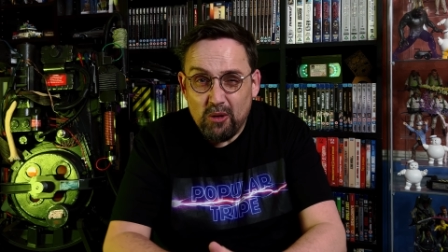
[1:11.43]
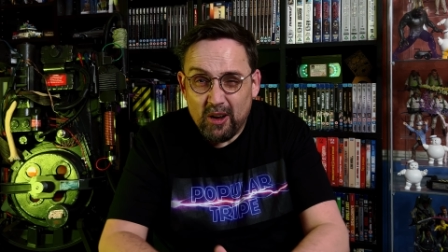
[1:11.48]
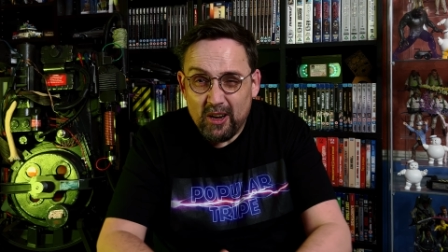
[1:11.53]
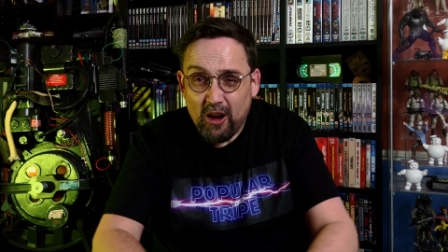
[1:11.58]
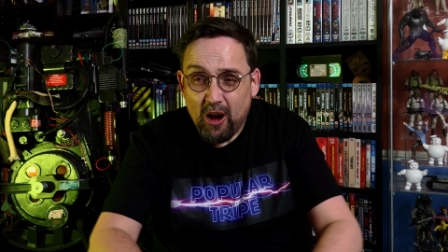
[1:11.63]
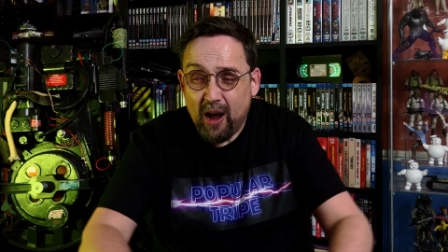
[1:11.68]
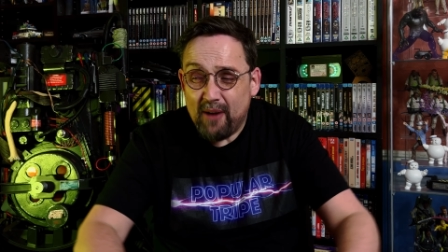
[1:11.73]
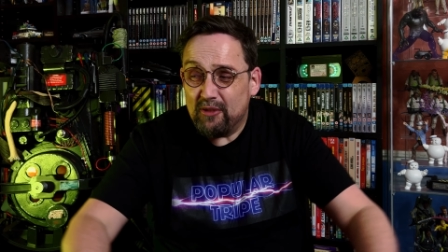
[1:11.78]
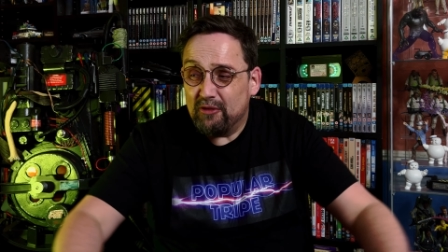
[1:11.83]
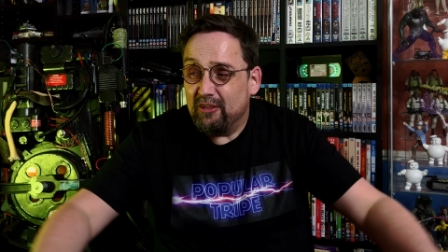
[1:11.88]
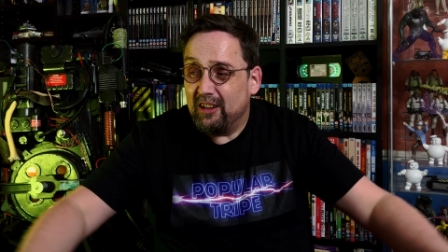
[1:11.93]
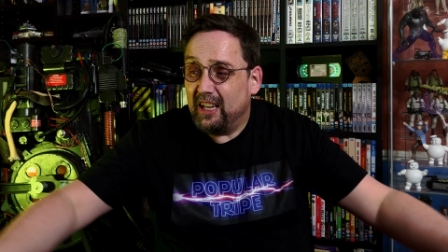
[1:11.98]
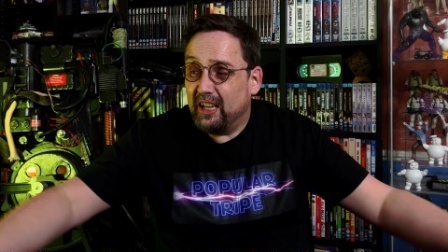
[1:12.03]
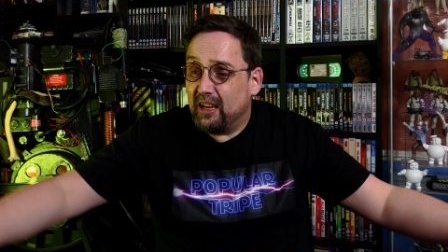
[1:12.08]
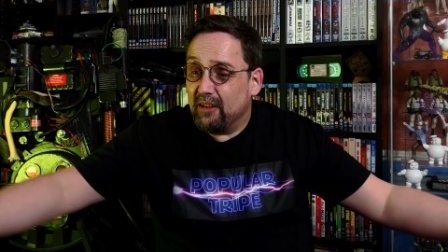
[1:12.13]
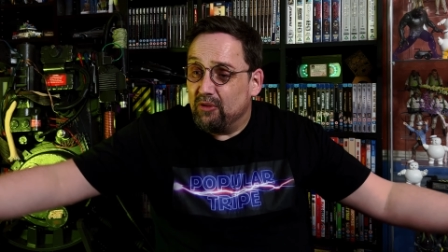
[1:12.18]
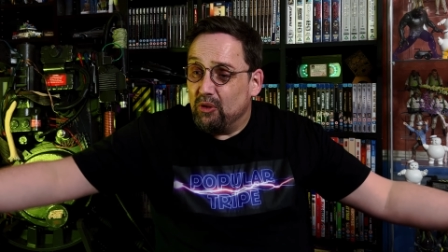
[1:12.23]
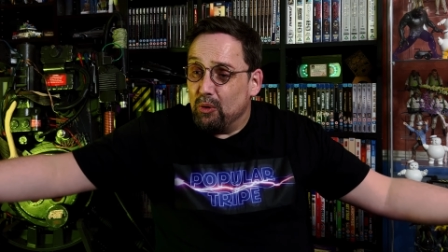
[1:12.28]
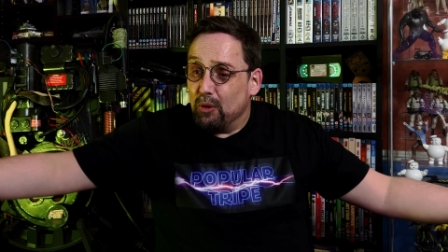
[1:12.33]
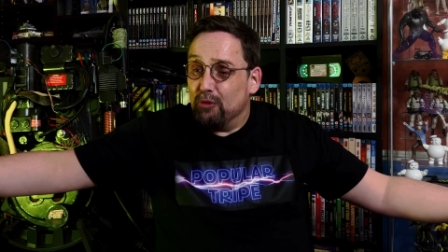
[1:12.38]
I know I haven't really
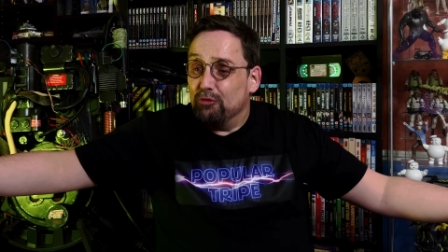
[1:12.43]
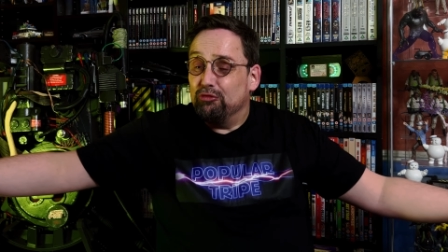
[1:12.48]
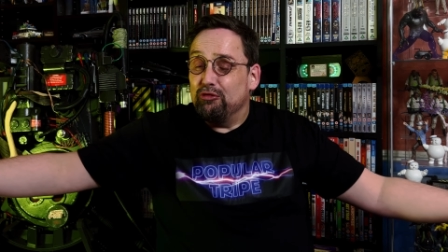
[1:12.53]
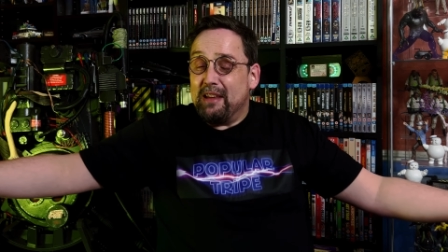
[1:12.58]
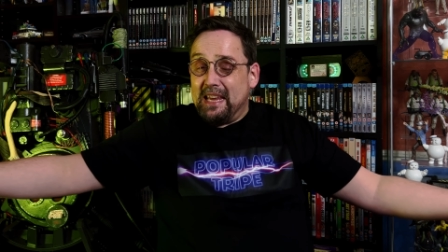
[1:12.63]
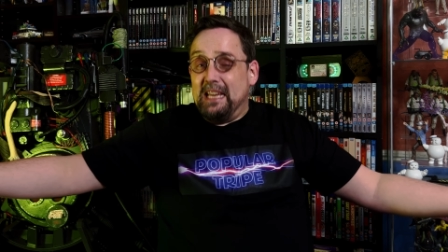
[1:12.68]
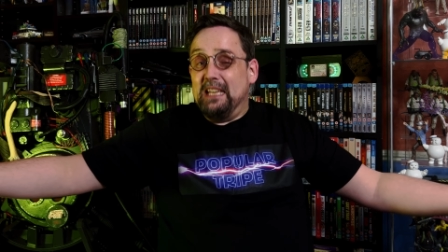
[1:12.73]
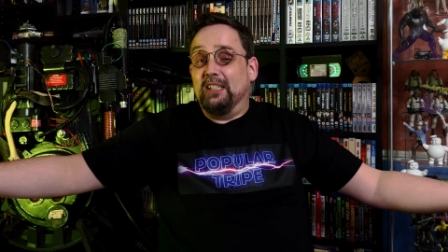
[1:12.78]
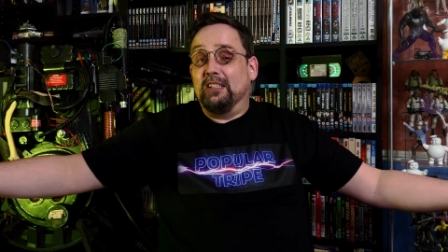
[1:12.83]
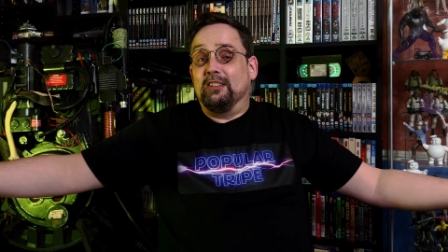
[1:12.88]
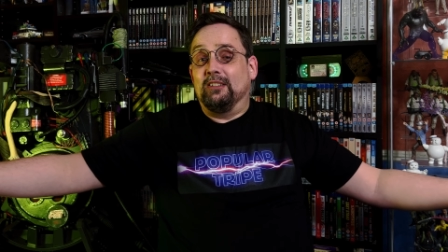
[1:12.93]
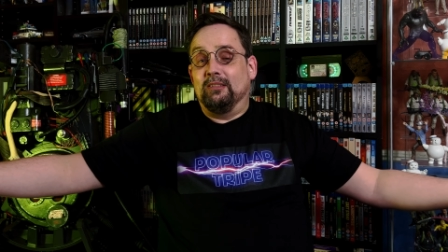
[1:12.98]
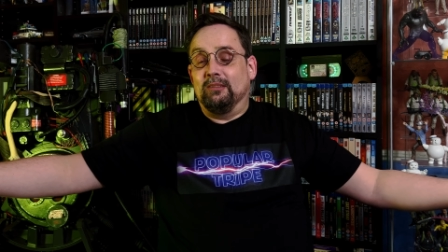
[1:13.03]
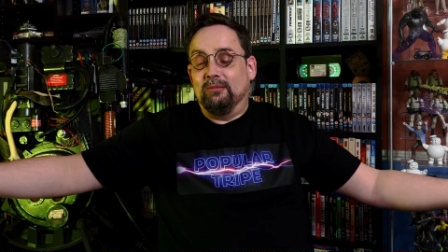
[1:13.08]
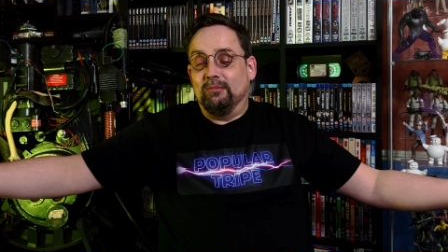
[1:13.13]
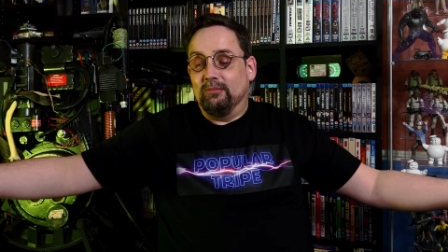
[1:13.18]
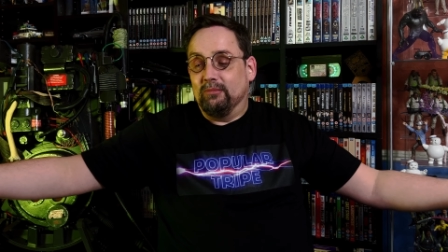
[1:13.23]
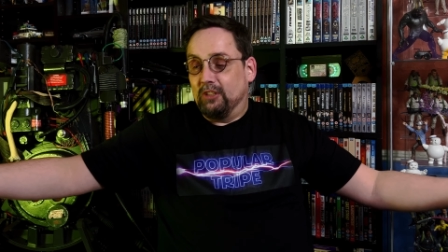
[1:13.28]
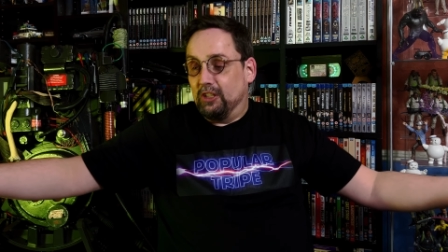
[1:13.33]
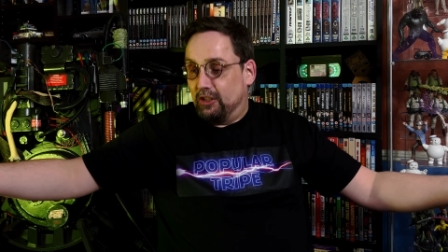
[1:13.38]
given you a reason
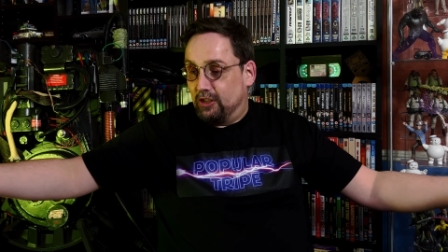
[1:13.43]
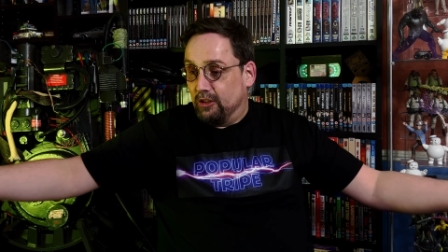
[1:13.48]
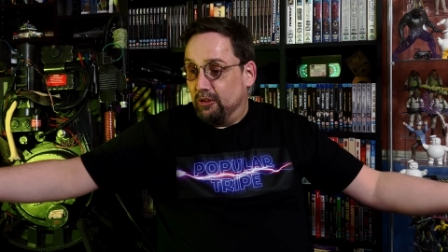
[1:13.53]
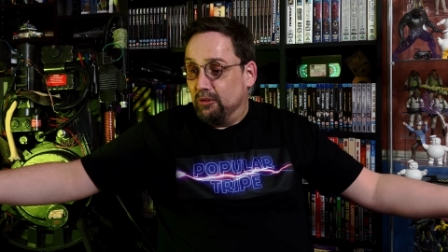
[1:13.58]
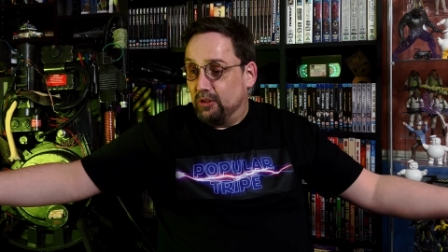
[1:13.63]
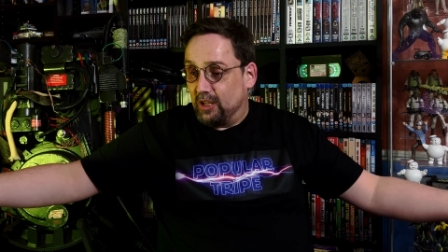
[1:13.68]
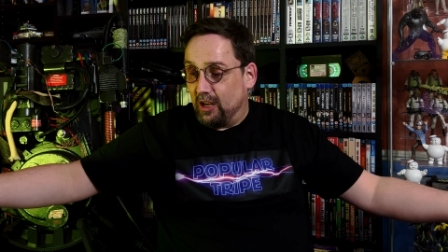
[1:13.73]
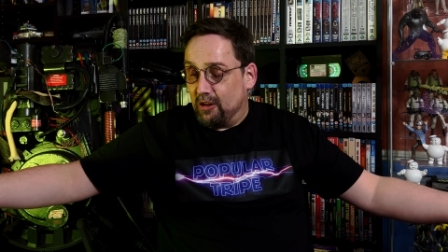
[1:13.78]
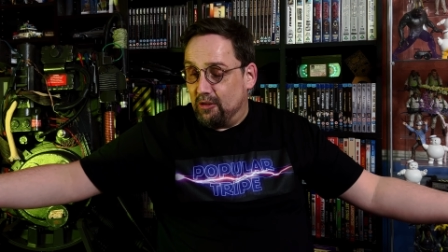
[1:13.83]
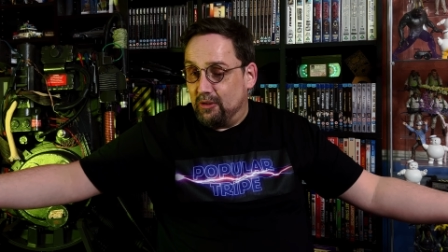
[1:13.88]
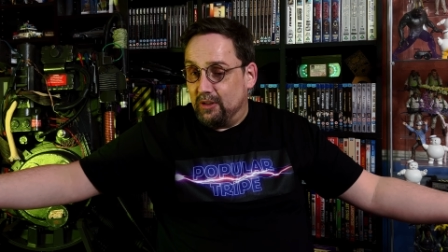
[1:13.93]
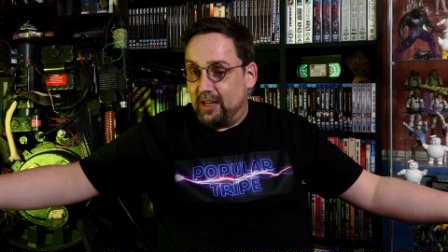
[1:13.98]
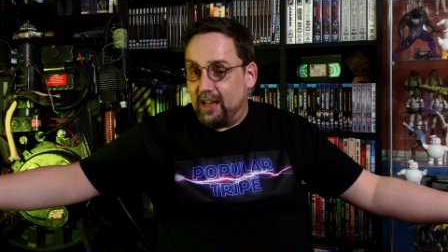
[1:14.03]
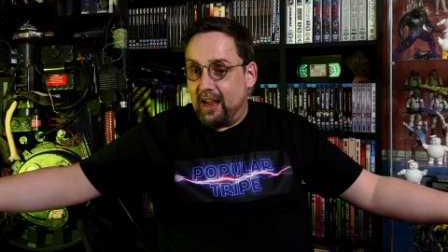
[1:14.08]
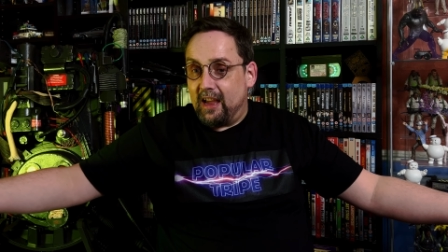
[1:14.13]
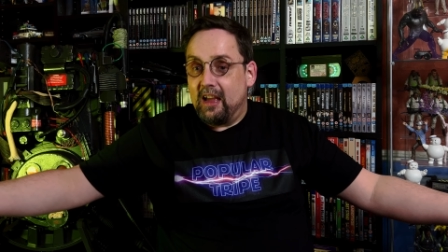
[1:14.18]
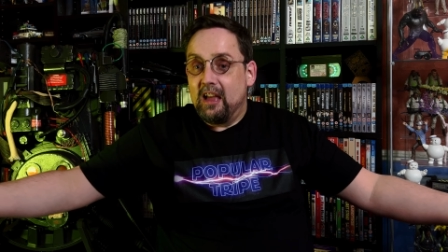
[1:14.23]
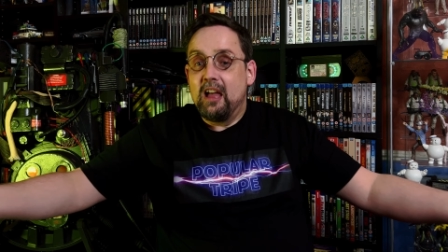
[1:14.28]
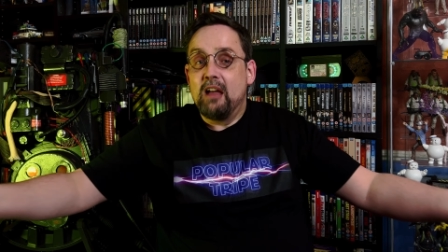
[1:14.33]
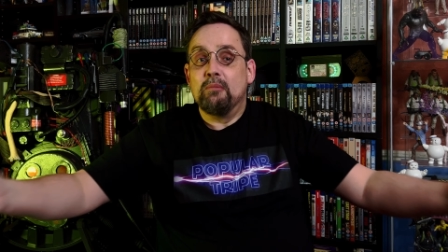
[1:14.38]
to do so
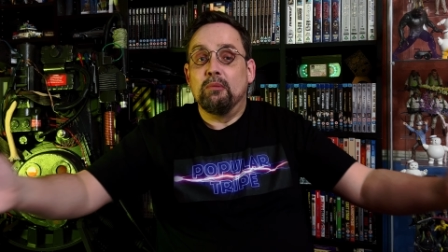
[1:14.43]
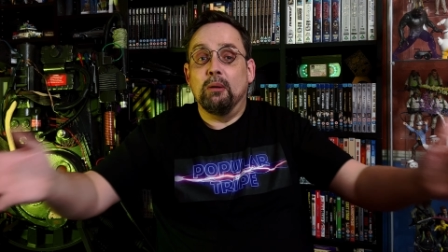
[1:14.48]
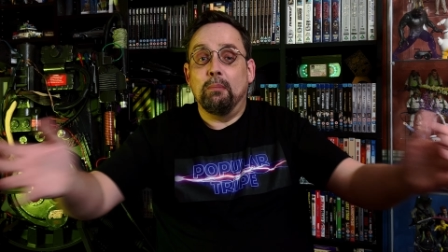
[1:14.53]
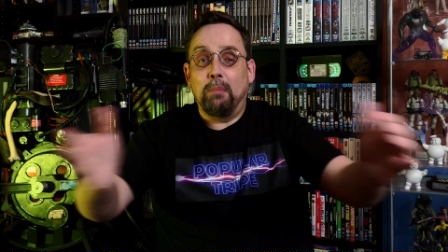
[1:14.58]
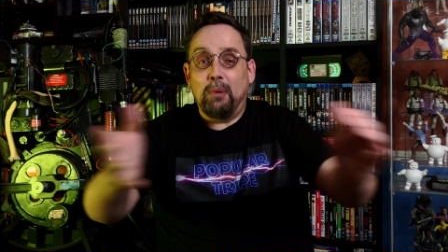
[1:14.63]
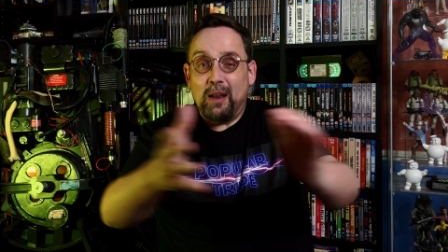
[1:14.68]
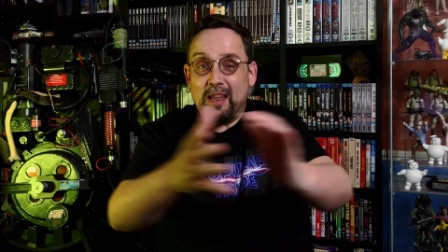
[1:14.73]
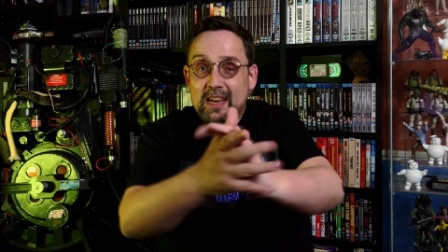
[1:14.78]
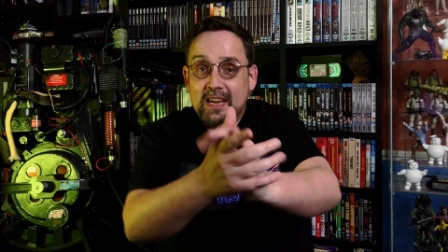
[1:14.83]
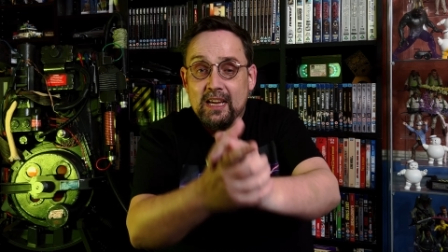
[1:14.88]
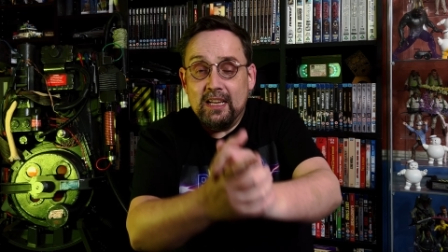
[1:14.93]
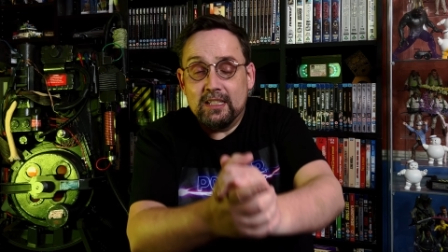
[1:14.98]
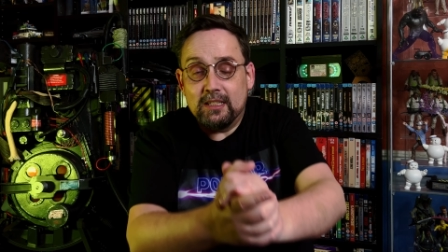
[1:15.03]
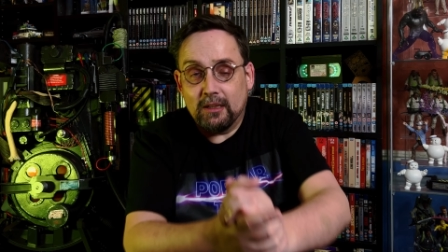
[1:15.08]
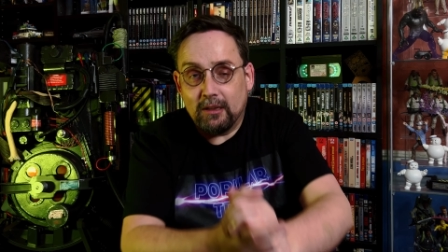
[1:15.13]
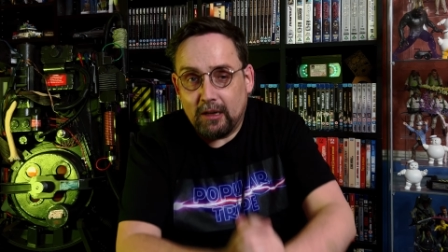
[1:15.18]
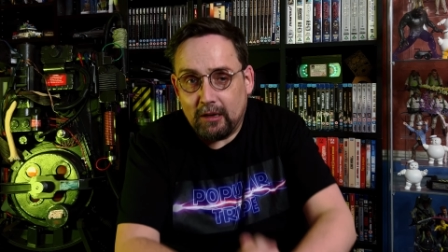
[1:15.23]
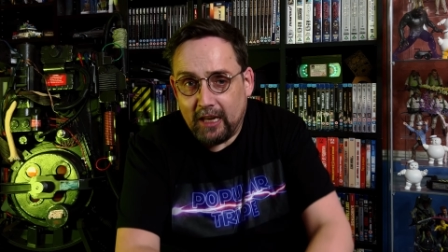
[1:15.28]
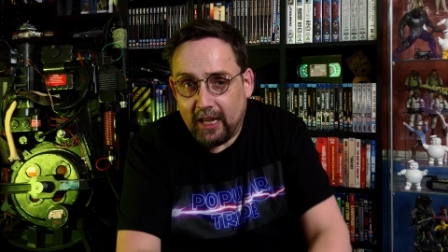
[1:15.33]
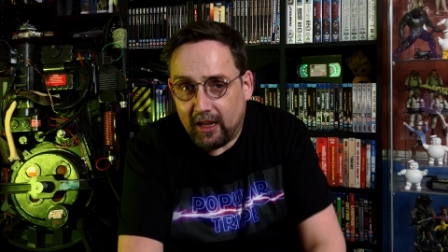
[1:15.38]
yet, but
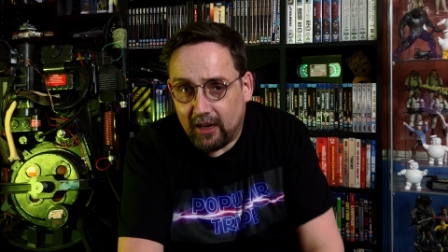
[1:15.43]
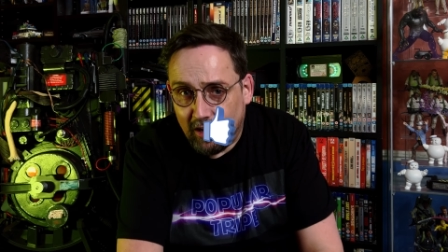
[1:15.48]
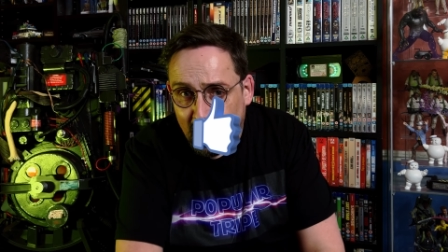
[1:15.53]
please click